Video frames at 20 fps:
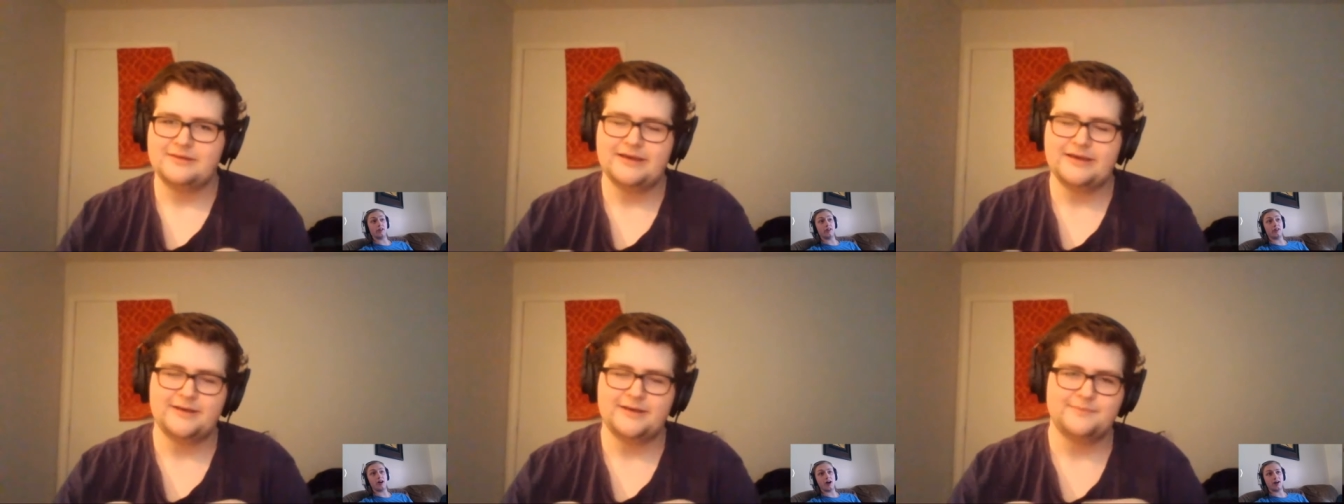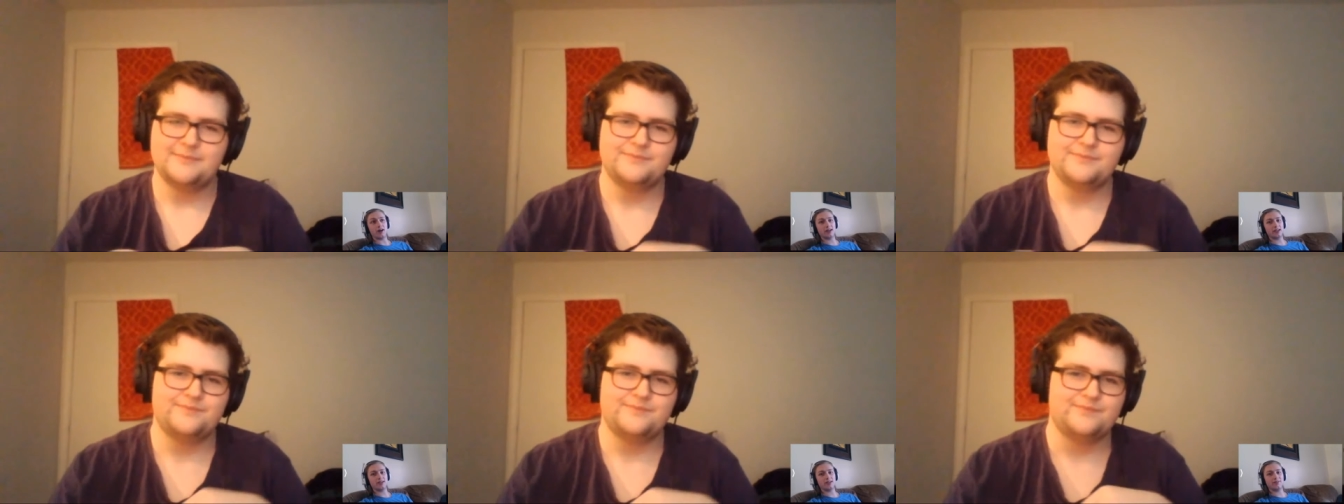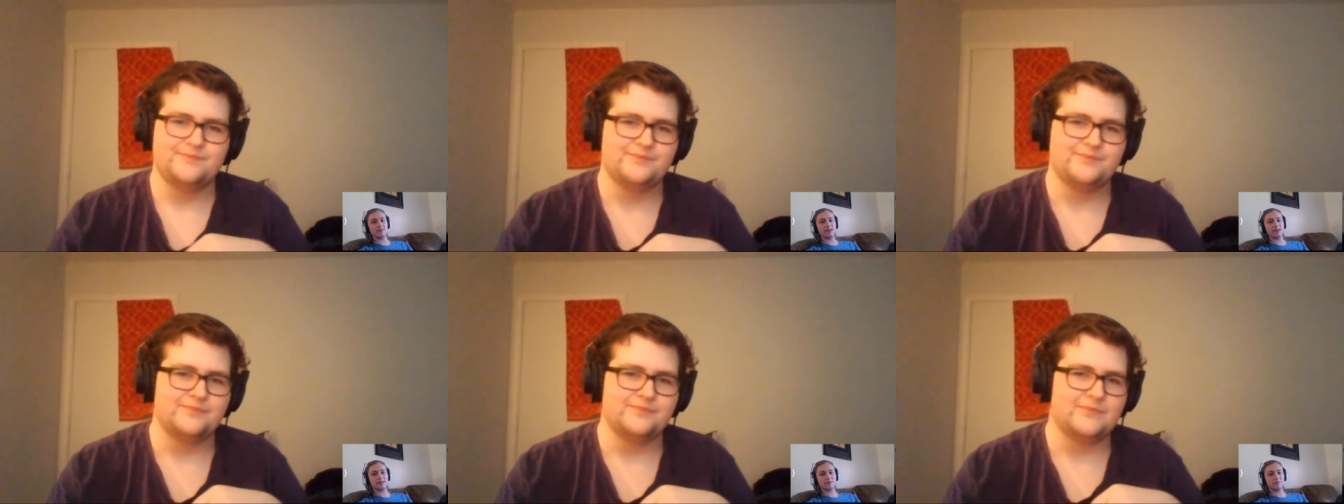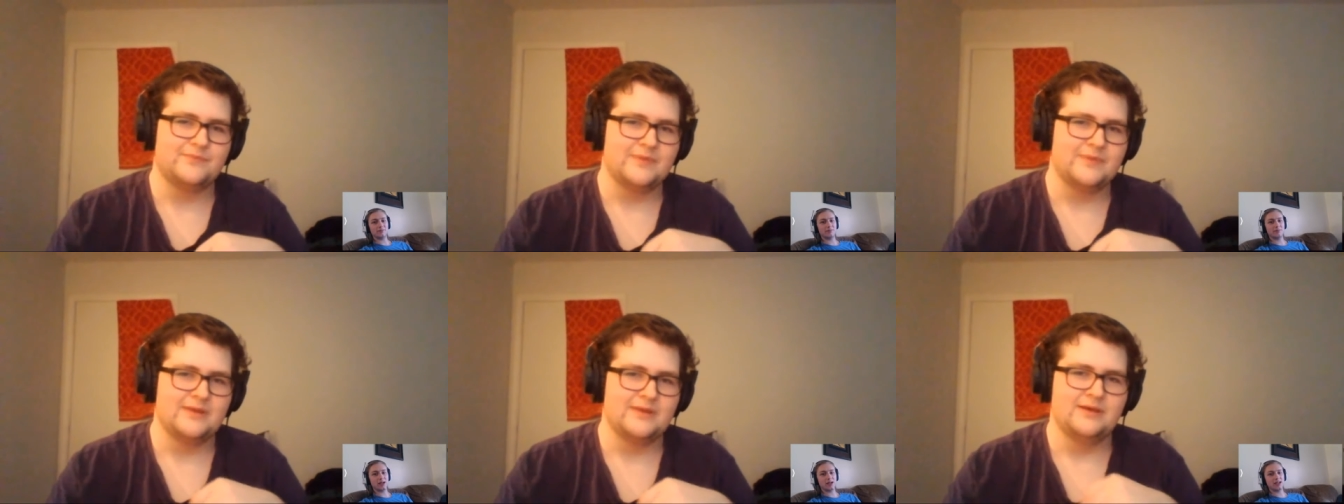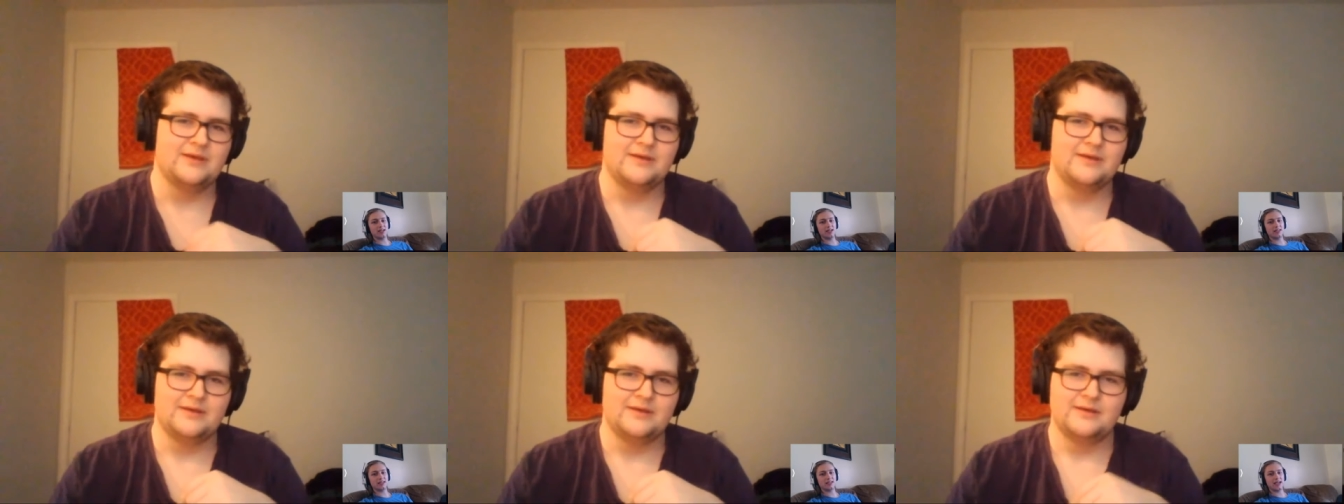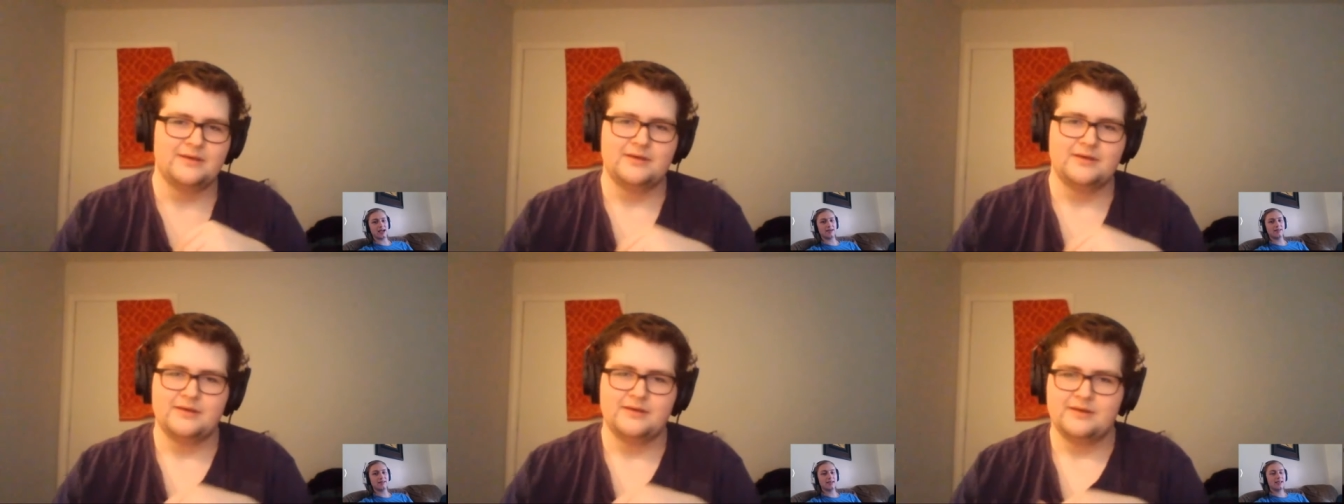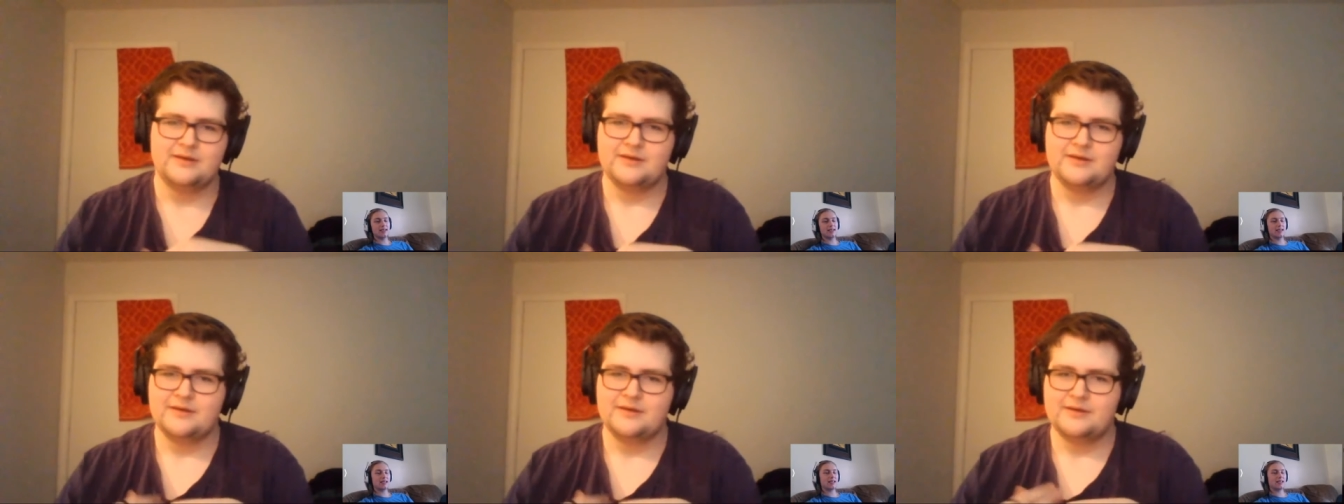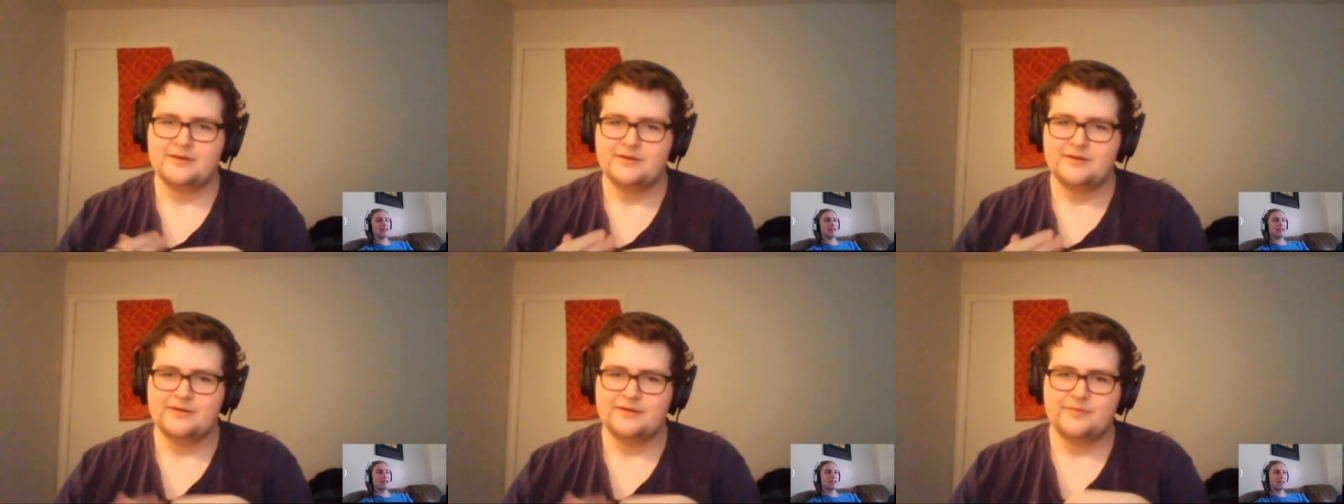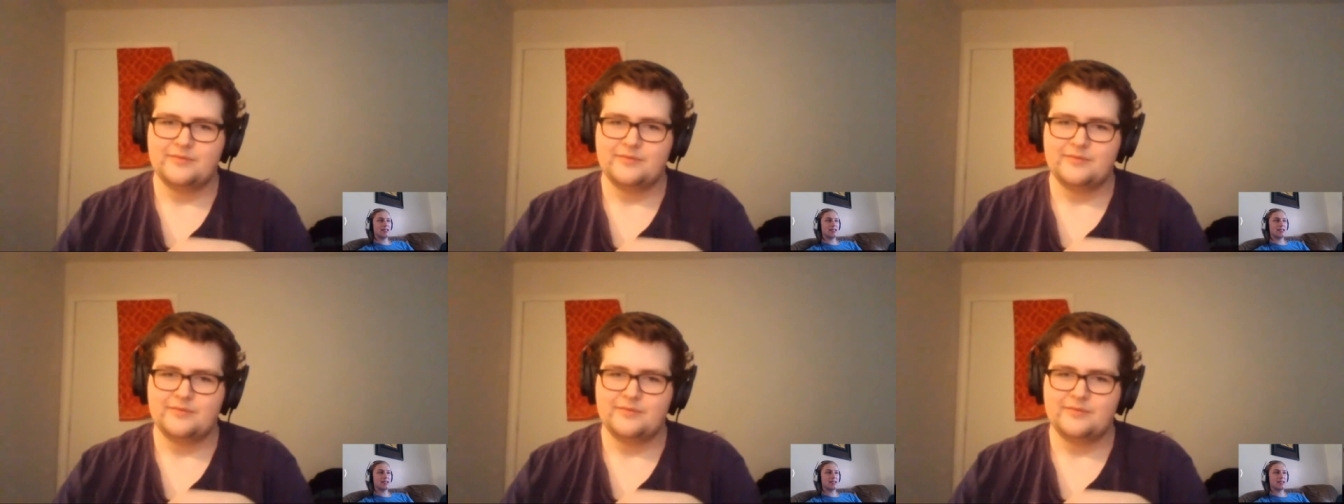monologue even. But yeah, it